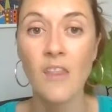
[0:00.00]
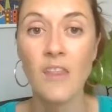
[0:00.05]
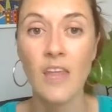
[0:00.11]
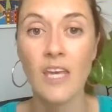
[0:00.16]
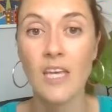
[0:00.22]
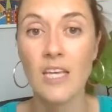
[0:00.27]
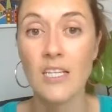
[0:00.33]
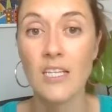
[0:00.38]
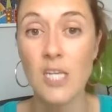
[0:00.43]

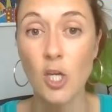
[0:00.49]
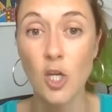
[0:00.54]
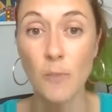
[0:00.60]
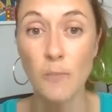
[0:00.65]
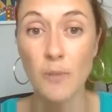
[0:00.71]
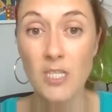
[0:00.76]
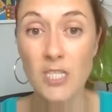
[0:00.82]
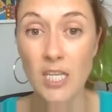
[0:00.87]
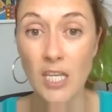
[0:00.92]
They can tell
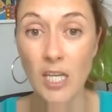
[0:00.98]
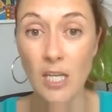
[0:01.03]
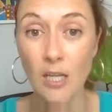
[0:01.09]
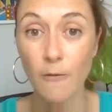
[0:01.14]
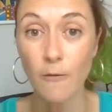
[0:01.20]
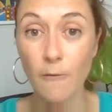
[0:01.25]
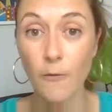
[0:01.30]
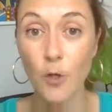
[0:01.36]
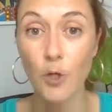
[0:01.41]
you
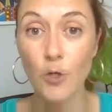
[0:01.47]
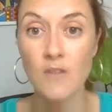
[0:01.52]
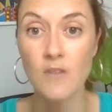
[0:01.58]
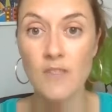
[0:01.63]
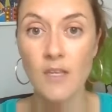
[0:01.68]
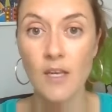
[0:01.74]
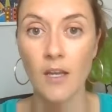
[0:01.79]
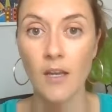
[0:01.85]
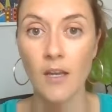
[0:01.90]
particular
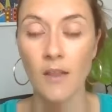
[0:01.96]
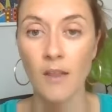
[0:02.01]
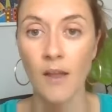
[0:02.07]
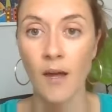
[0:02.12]
foods that